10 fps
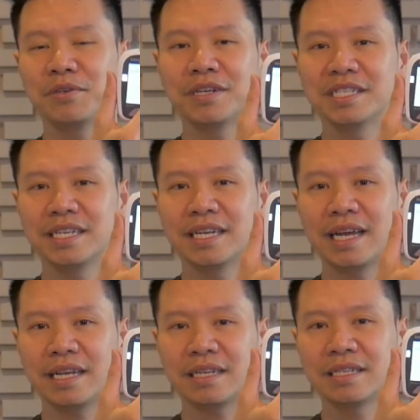you can see
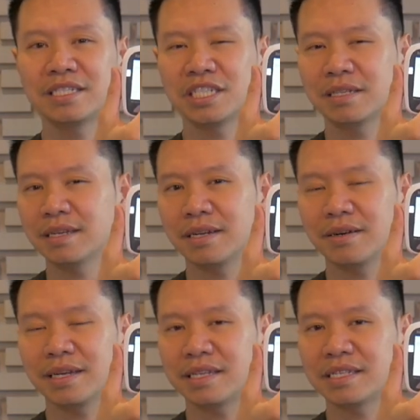that
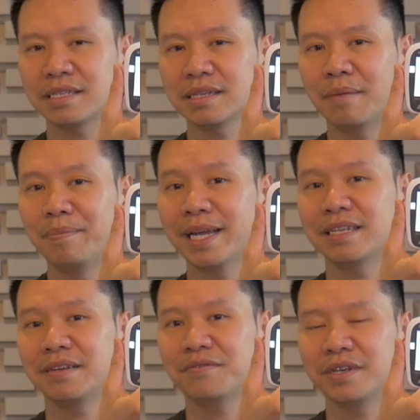it's a
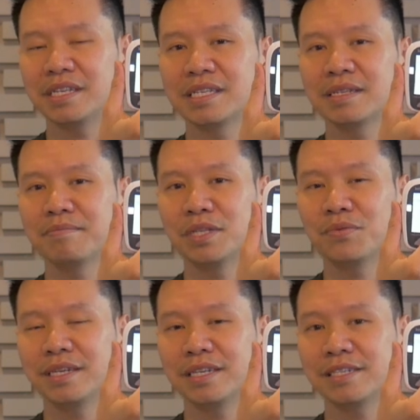big difference
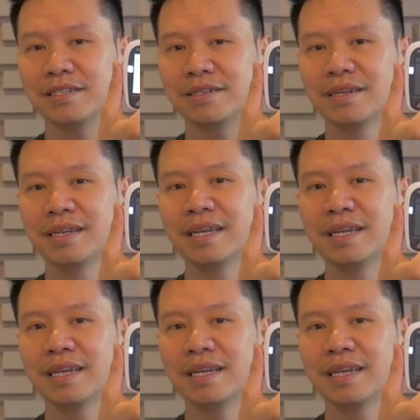between the two.